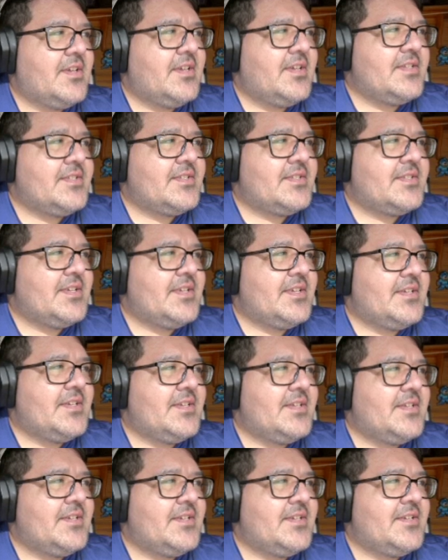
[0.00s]

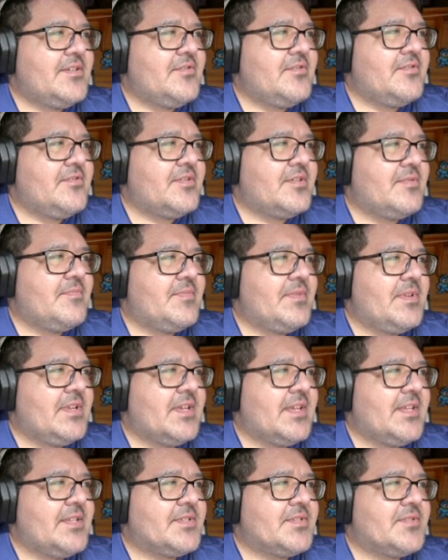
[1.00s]
Instead, he'll compete
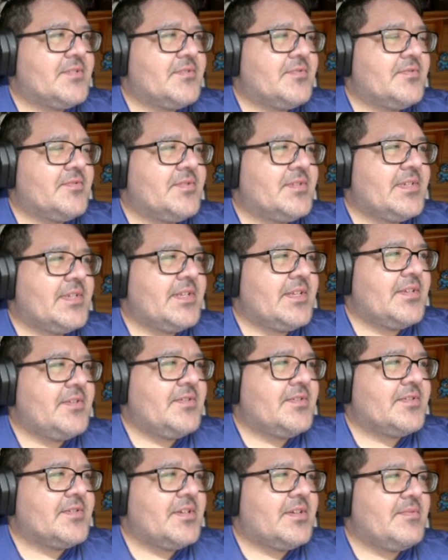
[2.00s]
against soldiers at a
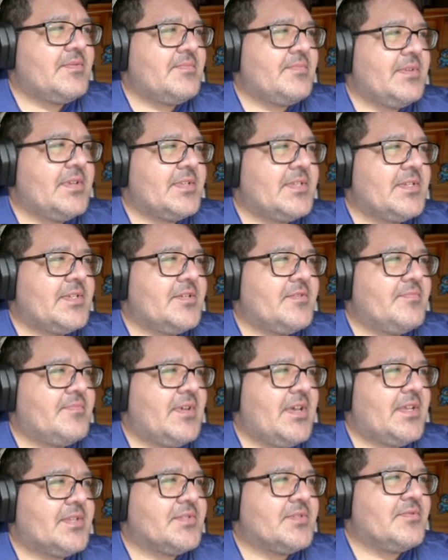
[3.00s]
U.S. Army base in El
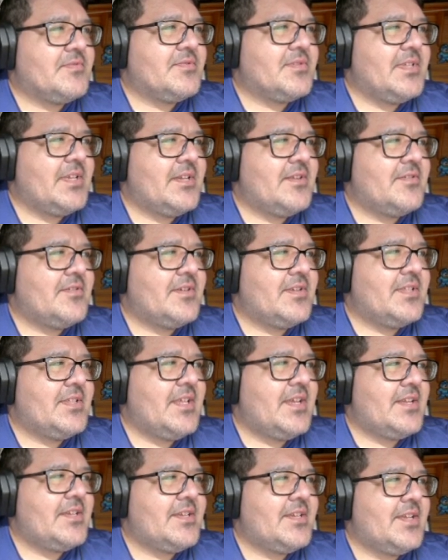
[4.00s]
Paso later in
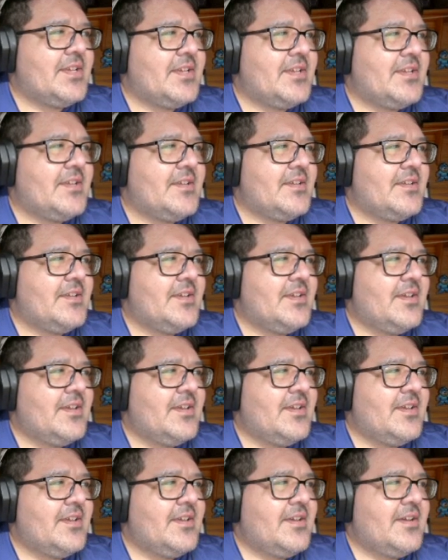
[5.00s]
that day.
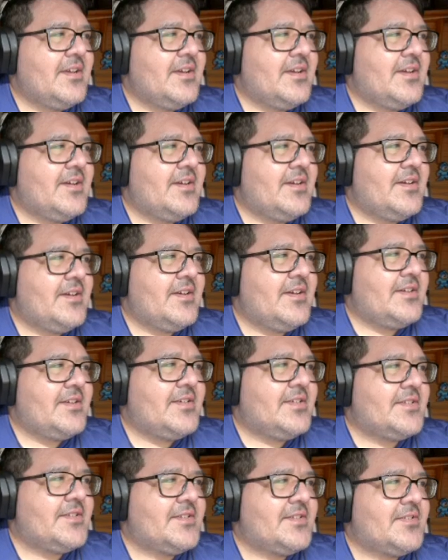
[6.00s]

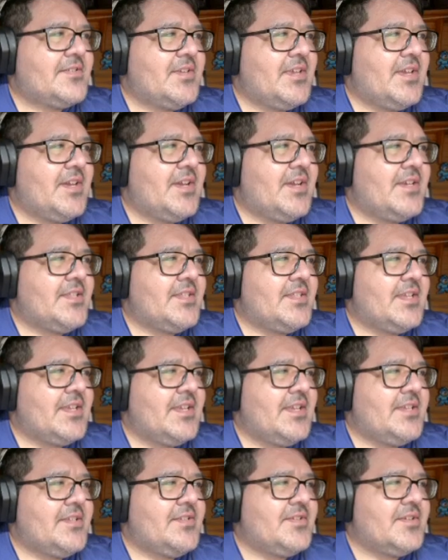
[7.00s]
Uh, so yeah, I think
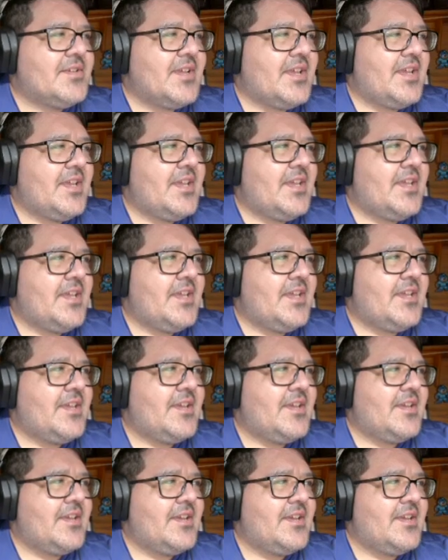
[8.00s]
he took a